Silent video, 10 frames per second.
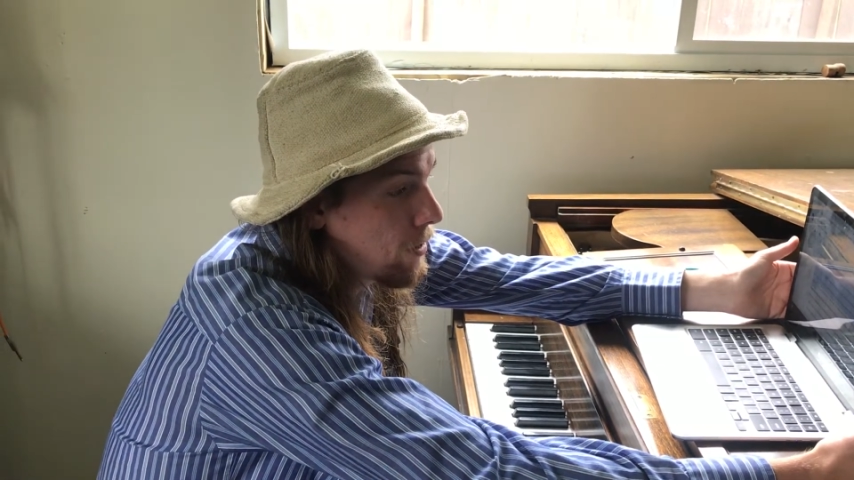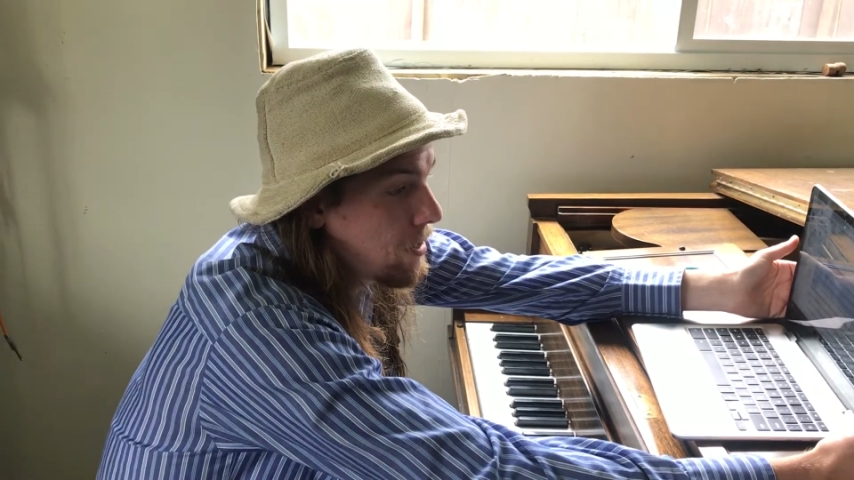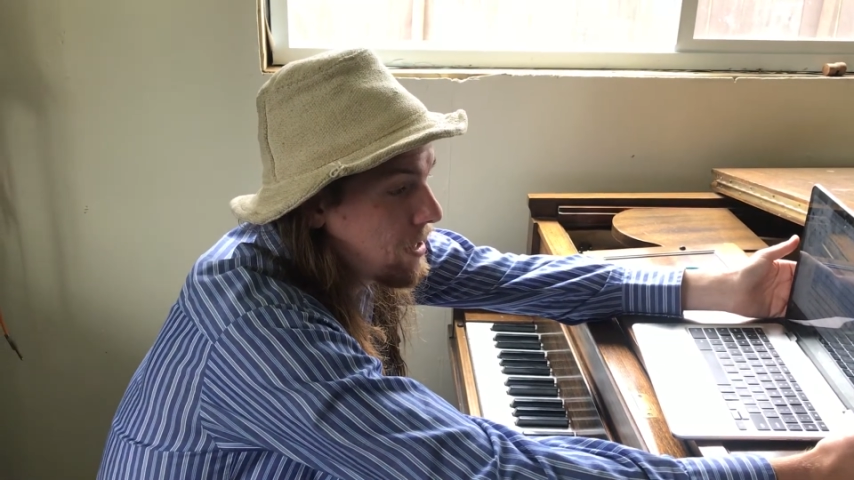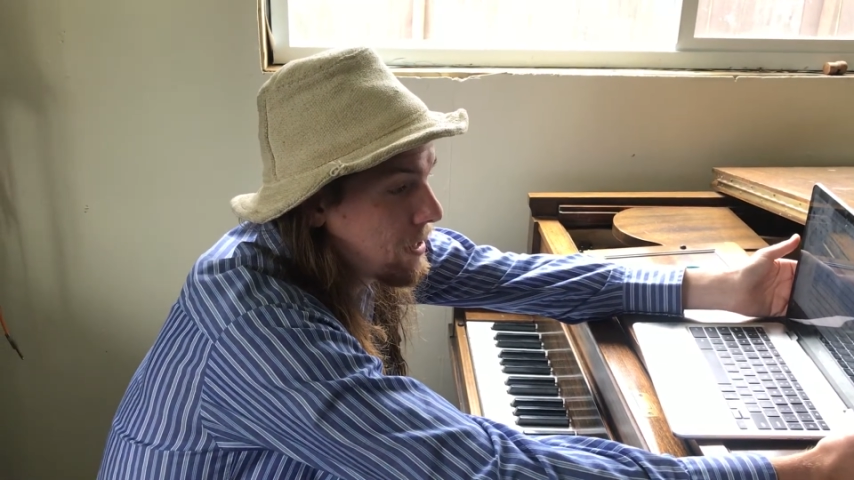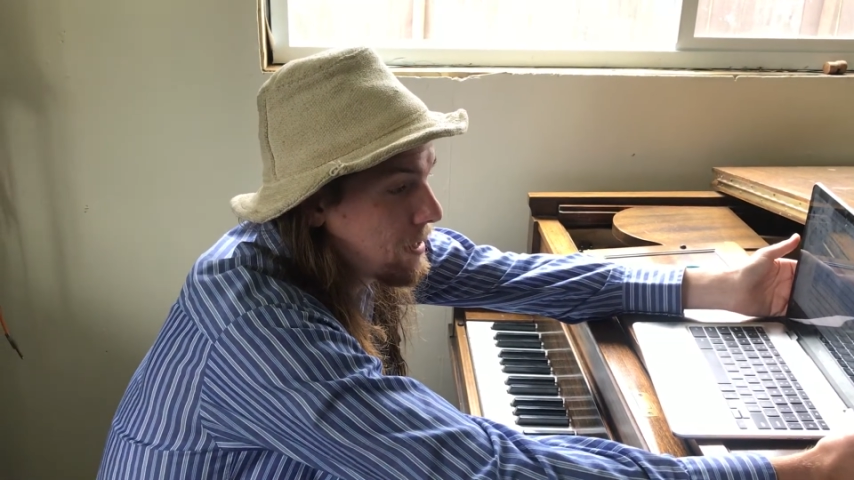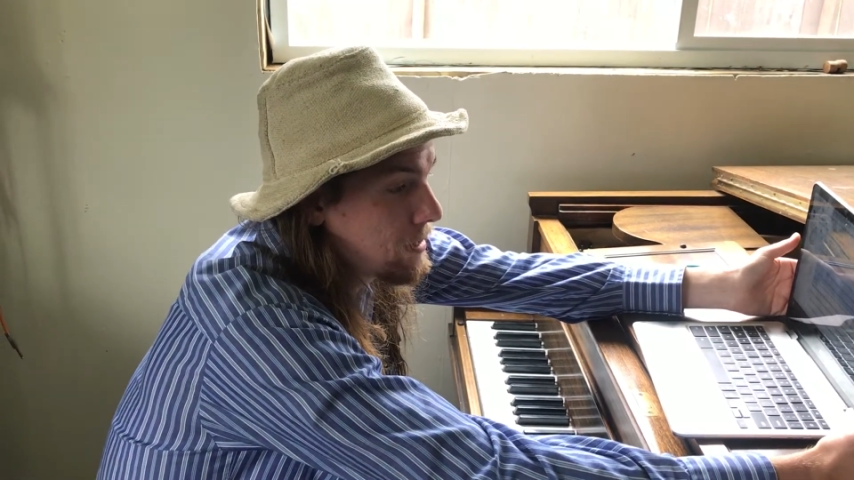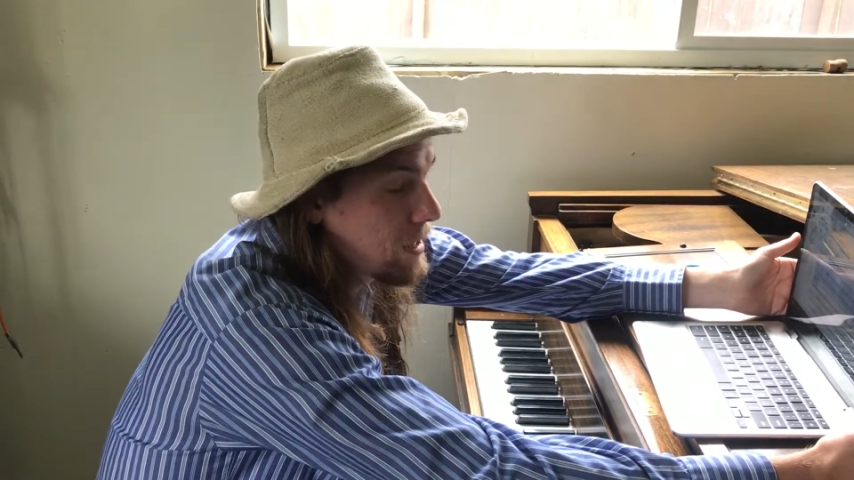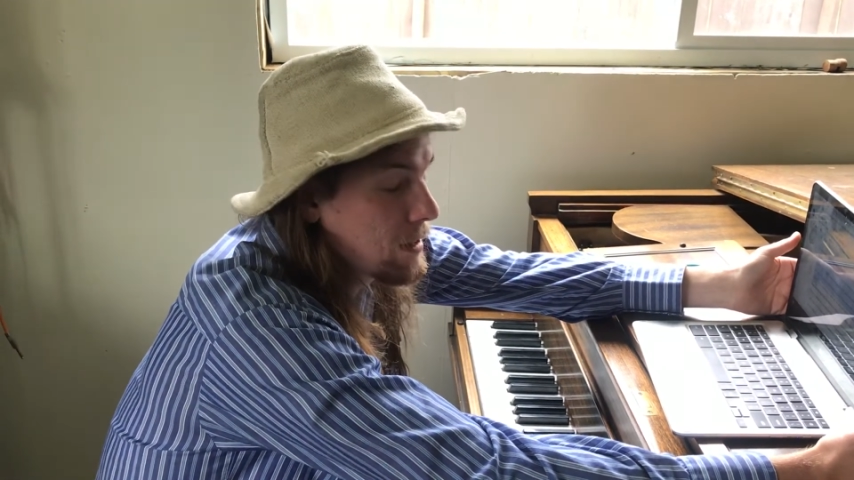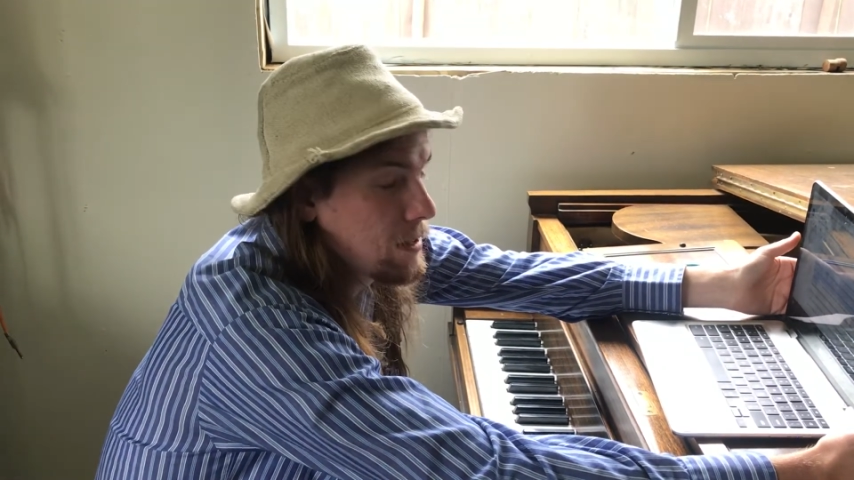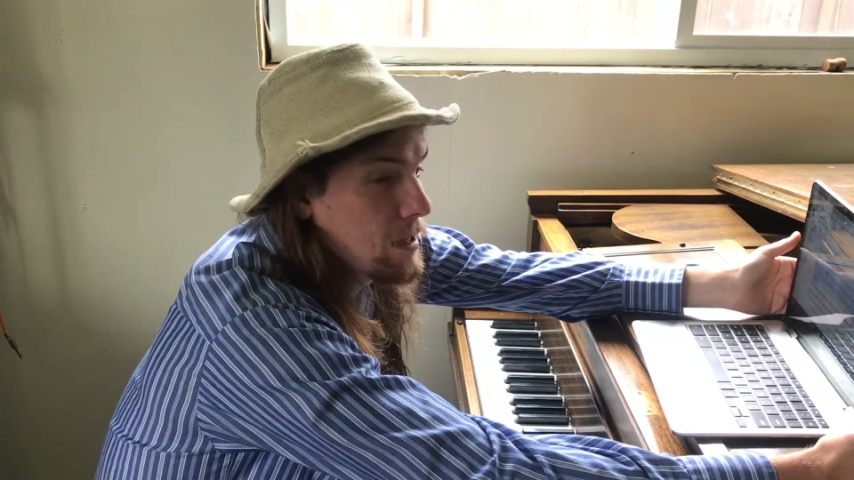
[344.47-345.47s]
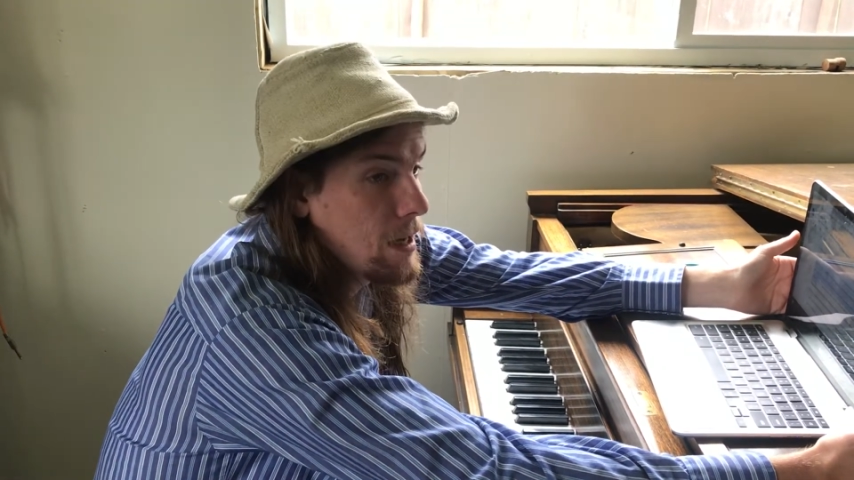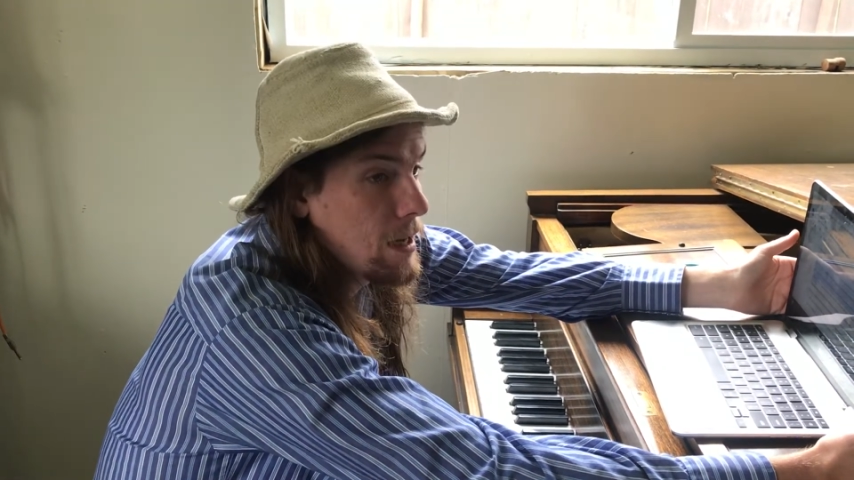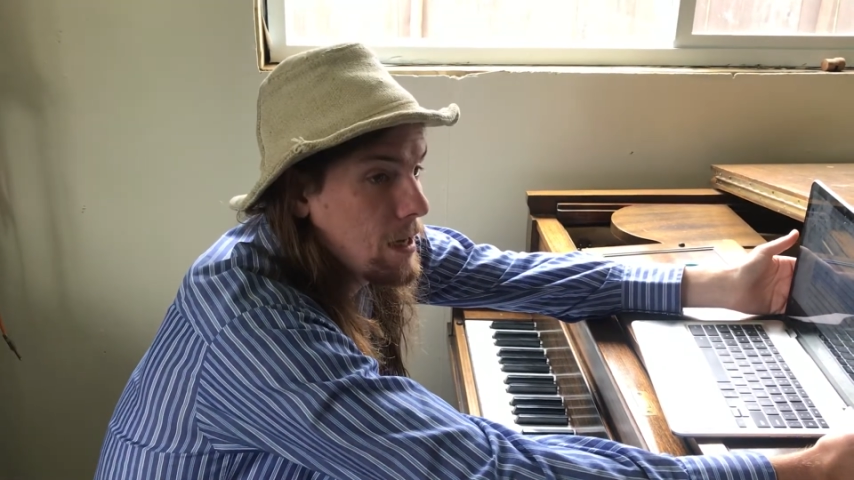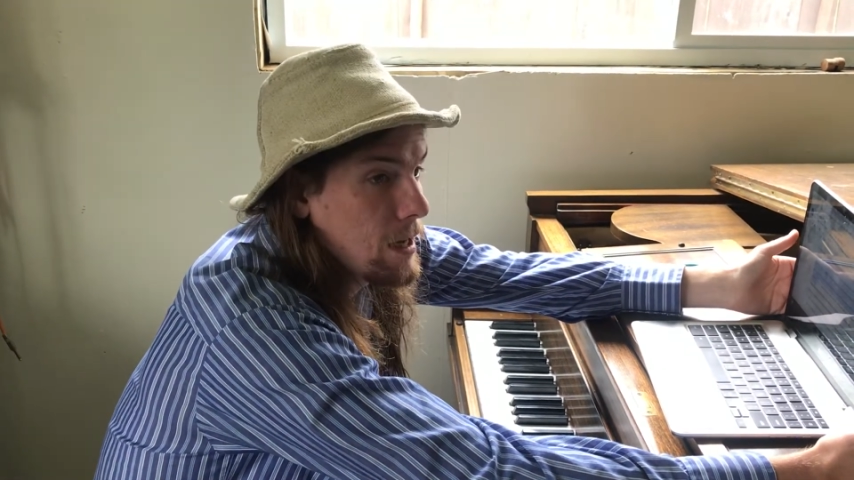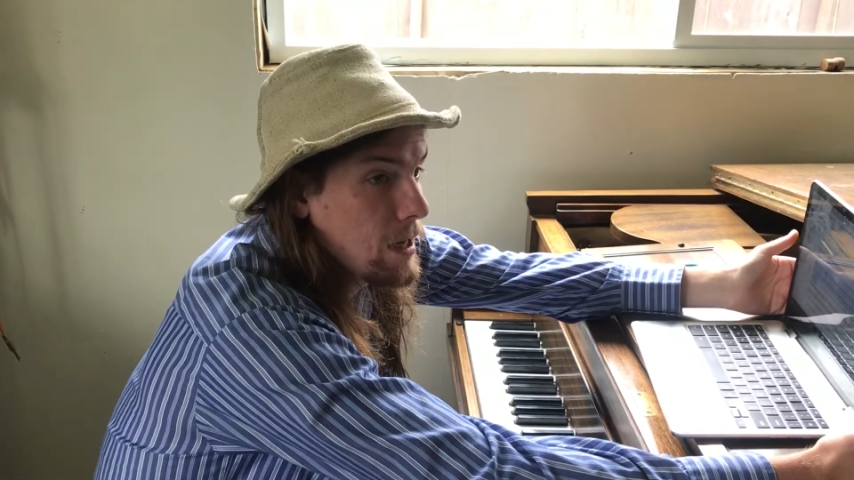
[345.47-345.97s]
thing is that the
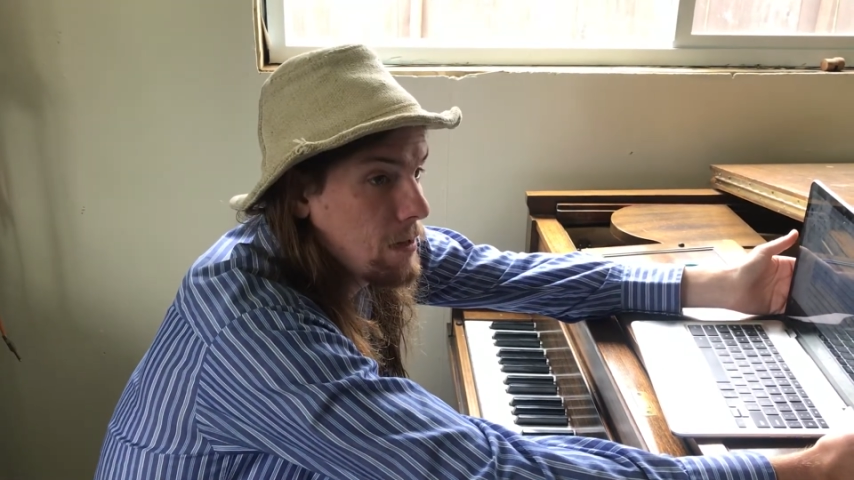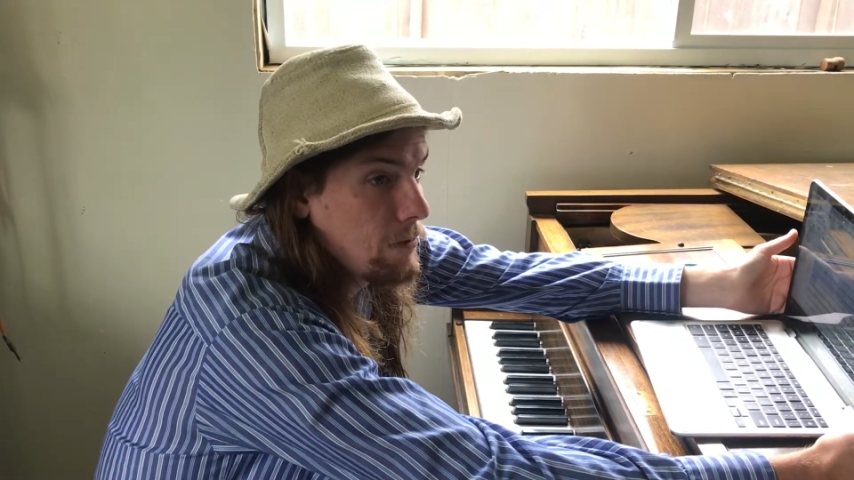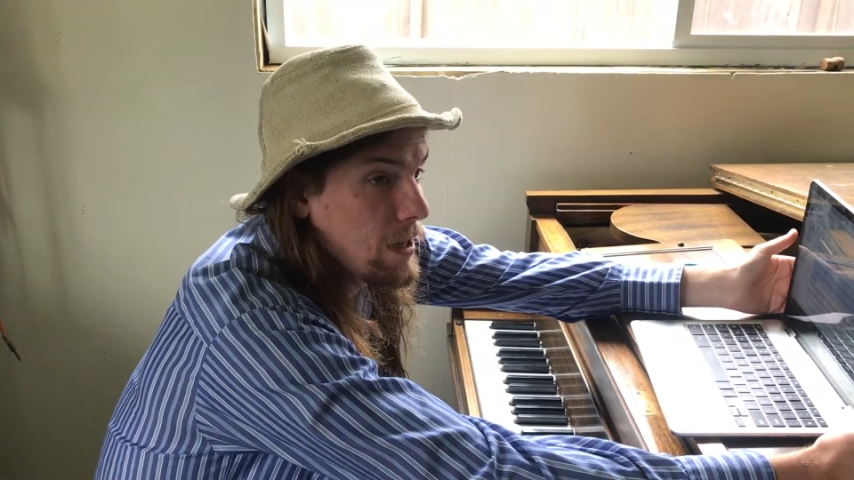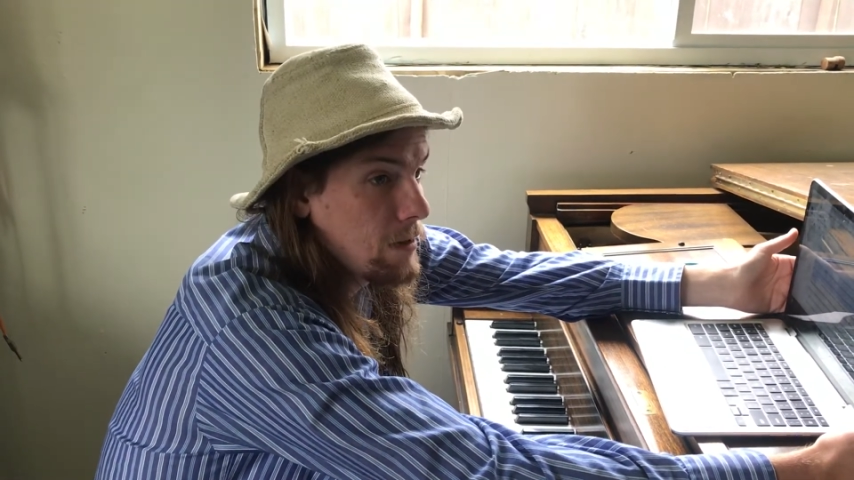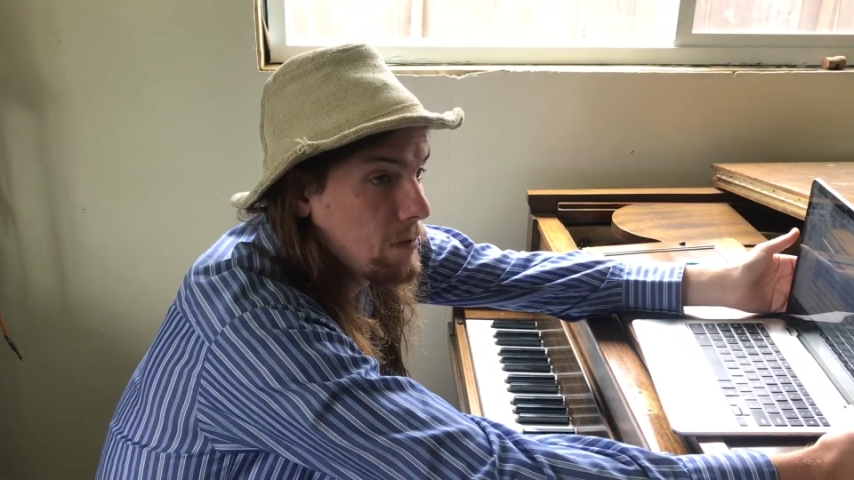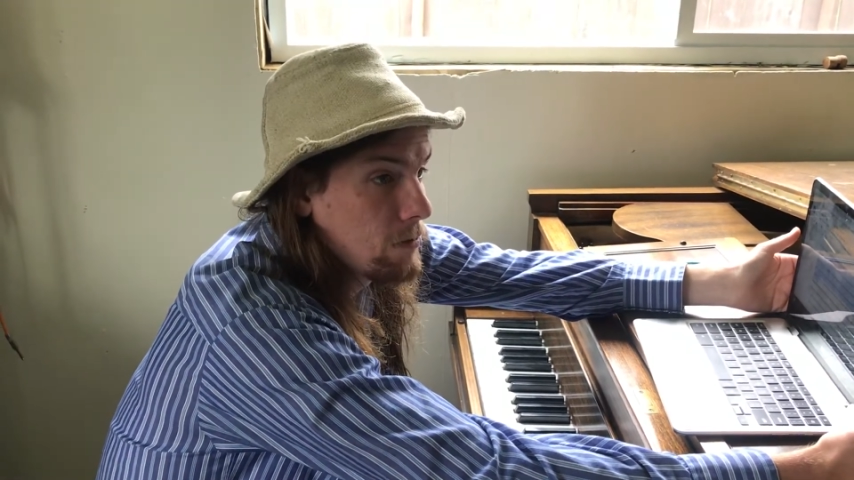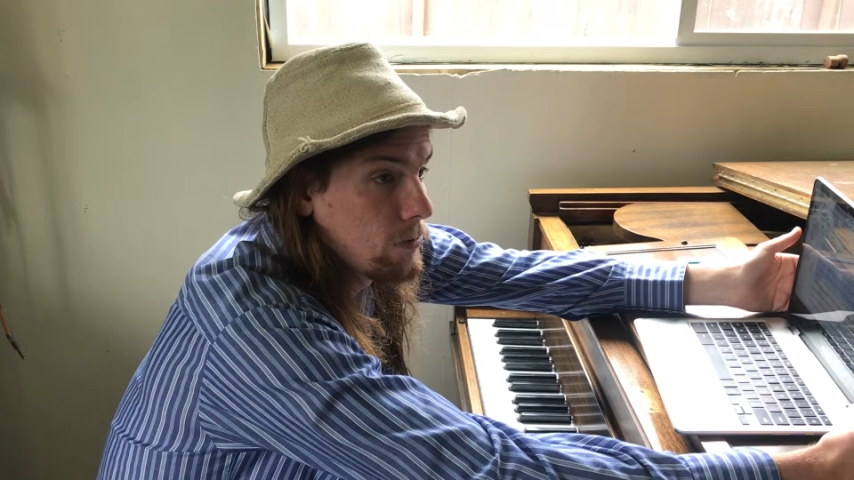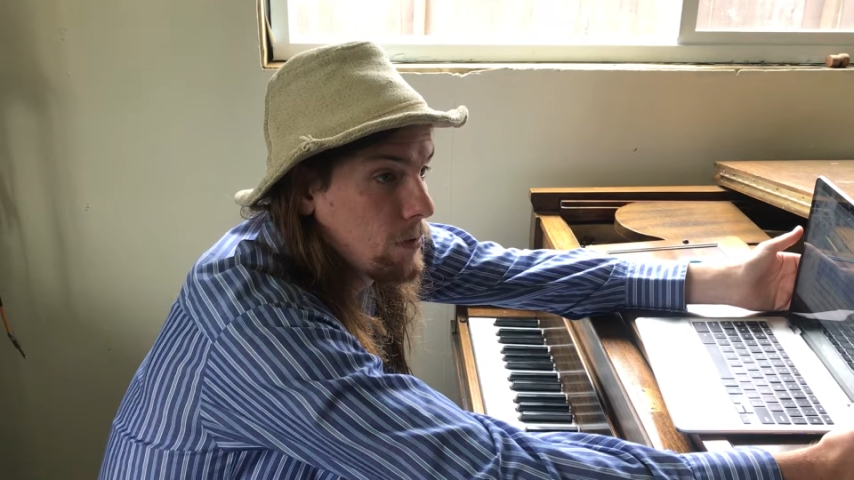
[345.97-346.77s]
innovative